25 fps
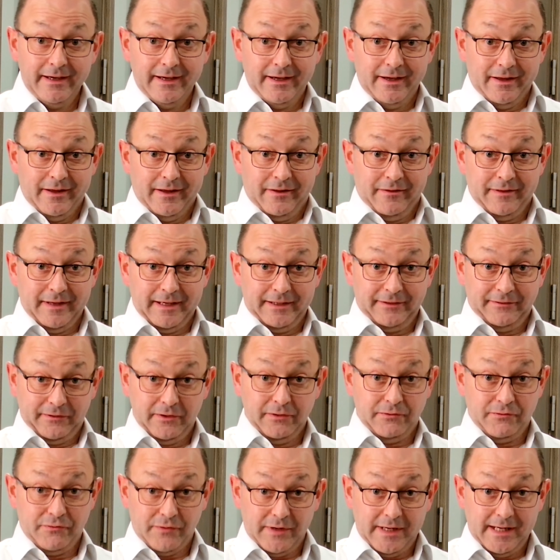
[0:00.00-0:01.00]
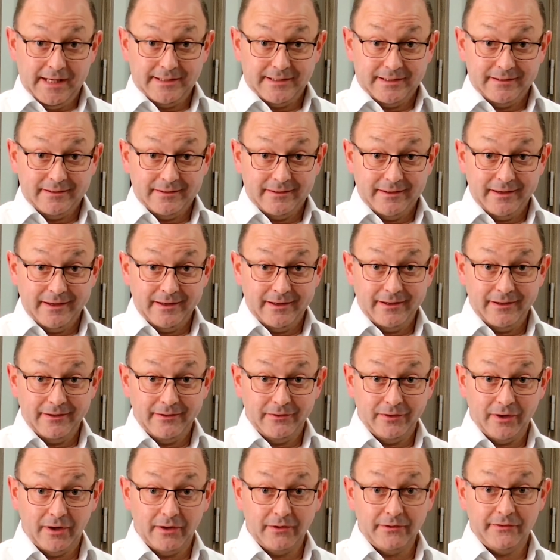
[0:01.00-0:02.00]
there's good reason
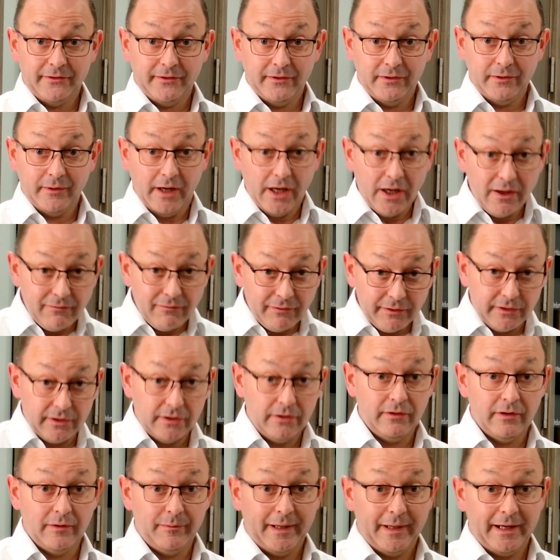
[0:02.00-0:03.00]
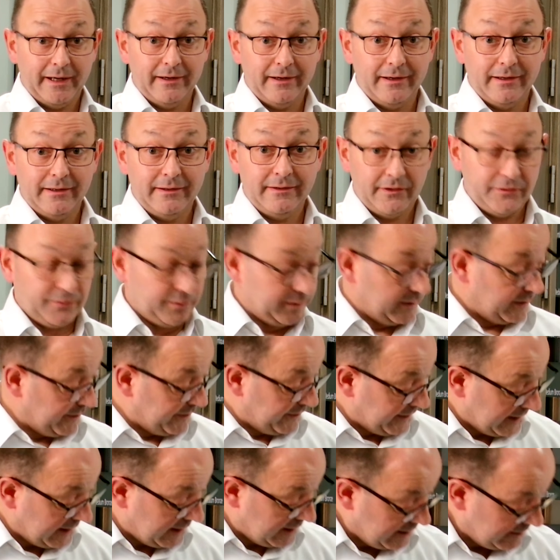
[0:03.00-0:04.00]
not to overdo the power, as we'll
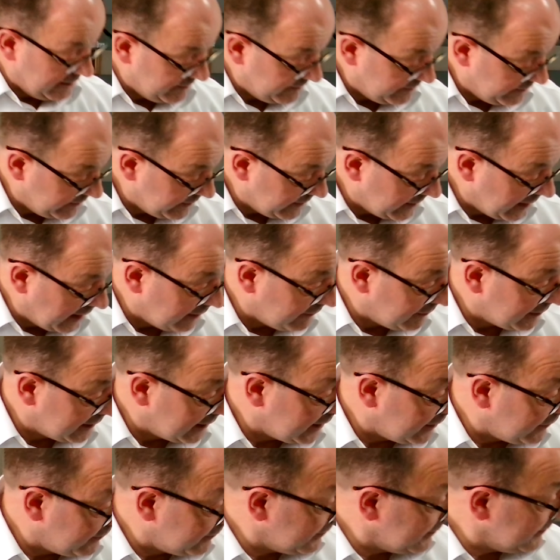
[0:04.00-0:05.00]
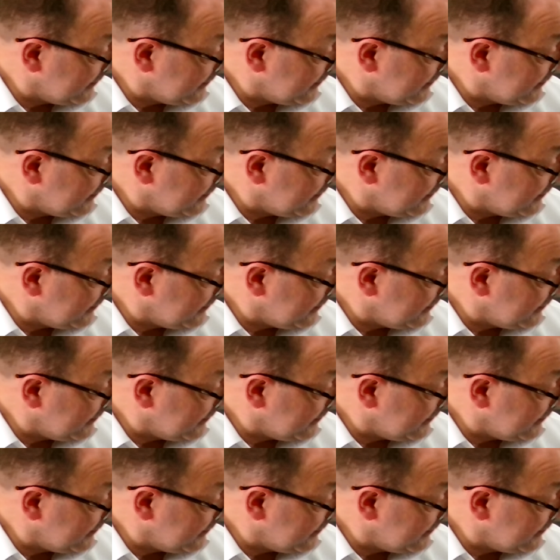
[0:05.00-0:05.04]
see over leaf.